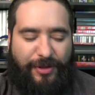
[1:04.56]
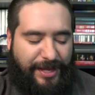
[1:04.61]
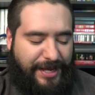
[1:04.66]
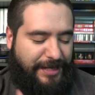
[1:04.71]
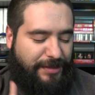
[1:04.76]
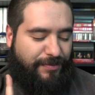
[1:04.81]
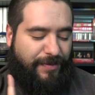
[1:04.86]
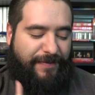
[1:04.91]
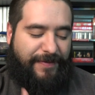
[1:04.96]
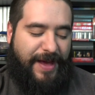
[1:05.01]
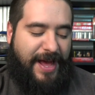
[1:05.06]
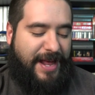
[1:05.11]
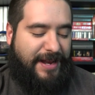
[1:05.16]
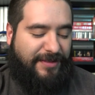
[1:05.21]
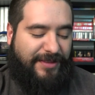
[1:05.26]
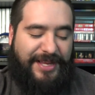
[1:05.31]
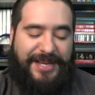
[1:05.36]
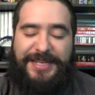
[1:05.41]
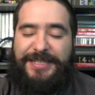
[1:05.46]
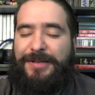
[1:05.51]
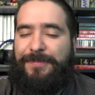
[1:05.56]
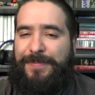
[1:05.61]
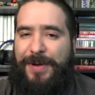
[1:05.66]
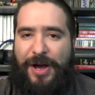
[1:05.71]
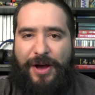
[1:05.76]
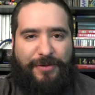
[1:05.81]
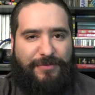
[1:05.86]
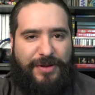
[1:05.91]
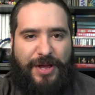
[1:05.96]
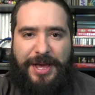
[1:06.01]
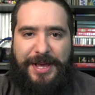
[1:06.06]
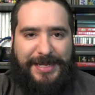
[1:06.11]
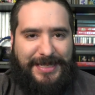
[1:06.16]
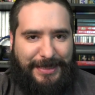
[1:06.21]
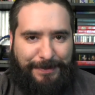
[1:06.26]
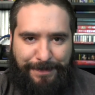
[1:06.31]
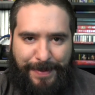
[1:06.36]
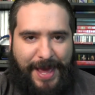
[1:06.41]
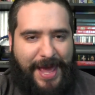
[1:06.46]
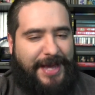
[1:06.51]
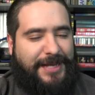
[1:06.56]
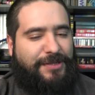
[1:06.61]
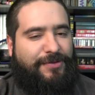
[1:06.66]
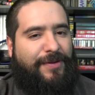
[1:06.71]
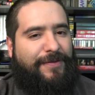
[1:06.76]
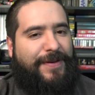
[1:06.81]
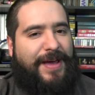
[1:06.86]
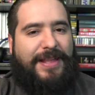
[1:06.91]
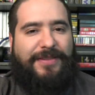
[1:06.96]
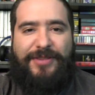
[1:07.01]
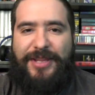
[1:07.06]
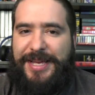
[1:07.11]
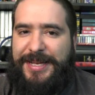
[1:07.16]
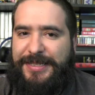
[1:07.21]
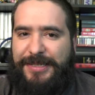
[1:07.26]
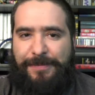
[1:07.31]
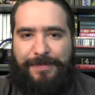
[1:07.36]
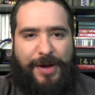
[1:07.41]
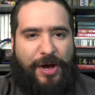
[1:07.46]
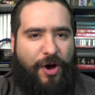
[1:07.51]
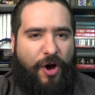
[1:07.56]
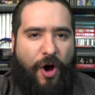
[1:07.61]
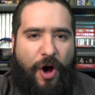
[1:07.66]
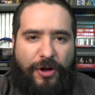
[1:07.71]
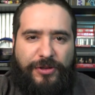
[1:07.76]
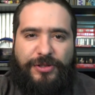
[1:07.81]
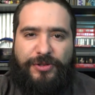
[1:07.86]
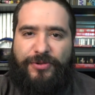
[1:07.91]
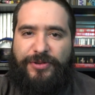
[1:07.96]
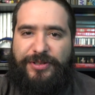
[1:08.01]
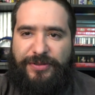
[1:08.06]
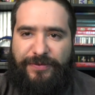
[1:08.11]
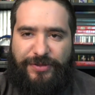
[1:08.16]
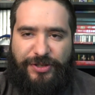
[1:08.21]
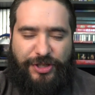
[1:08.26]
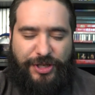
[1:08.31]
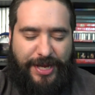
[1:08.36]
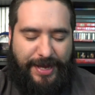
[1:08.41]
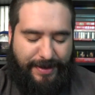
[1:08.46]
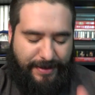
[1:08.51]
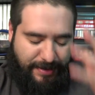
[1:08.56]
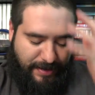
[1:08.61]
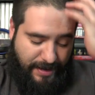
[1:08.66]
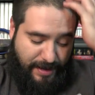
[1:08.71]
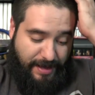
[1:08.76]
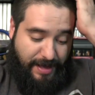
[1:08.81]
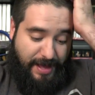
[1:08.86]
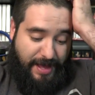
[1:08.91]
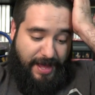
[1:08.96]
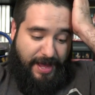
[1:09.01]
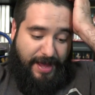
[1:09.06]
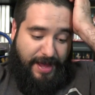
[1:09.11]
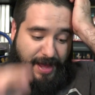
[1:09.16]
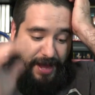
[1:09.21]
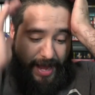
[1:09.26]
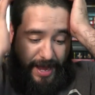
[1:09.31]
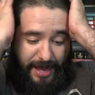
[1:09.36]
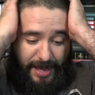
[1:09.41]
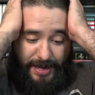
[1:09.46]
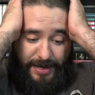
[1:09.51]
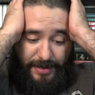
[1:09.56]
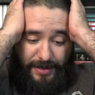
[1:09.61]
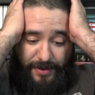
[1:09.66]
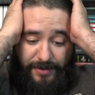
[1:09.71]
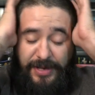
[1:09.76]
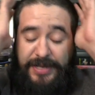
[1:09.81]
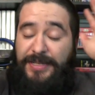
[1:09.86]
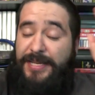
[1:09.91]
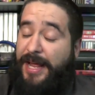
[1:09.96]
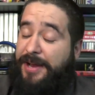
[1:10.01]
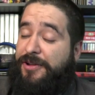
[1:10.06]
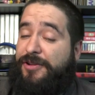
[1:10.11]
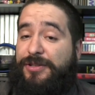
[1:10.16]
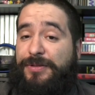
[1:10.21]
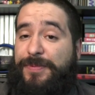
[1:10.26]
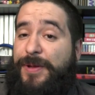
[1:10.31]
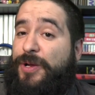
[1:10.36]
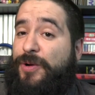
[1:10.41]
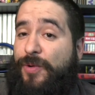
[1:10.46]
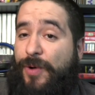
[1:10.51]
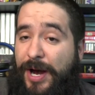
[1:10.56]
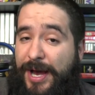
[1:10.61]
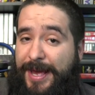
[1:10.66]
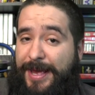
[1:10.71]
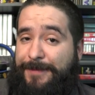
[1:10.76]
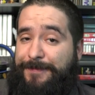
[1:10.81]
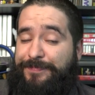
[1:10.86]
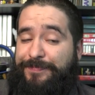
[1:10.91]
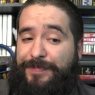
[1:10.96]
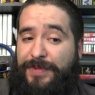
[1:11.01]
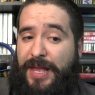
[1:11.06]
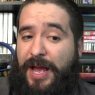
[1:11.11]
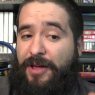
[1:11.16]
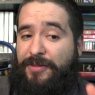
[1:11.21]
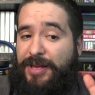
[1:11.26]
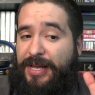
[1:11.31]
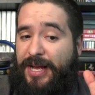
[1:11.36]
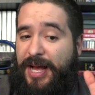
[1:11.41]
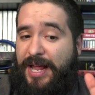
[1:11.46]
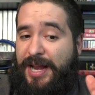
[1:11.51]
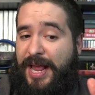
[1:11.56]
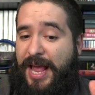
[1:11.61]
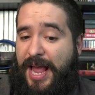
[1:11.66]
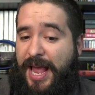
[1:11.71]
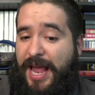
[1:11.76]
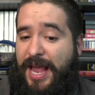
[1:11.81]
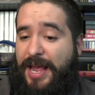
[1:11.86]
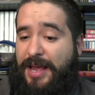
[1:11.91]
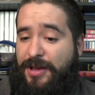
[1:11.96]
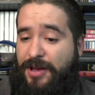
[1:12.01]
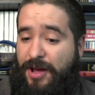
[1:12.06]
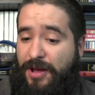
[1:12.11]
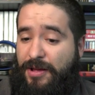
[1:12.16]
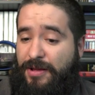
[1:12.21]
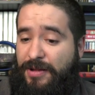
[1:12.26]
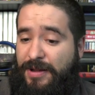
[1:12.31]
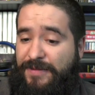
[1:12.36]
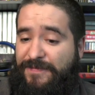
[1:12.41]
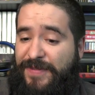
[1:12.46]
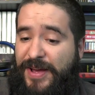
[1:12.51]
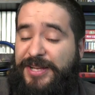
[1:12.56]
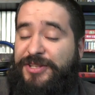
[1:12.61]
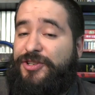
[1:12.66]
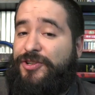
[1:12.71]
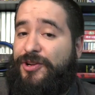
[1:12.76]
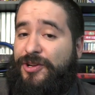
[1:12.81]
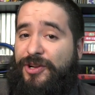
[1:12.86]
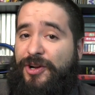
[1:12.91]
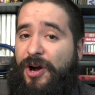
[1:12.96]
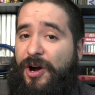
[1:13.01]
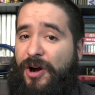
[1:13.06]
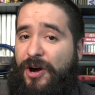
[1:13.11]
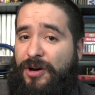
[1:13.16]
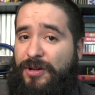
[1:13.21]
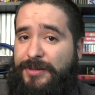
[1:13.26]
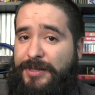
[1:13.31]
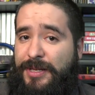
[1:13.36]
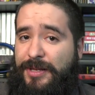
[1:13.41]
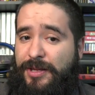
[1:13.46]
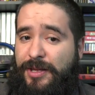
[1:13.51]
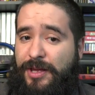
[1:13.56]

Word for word: leaks. We've had leaks about specs. We've had leaks about all sorts of shit. And Nintendo's been quiet. Now they got a investor call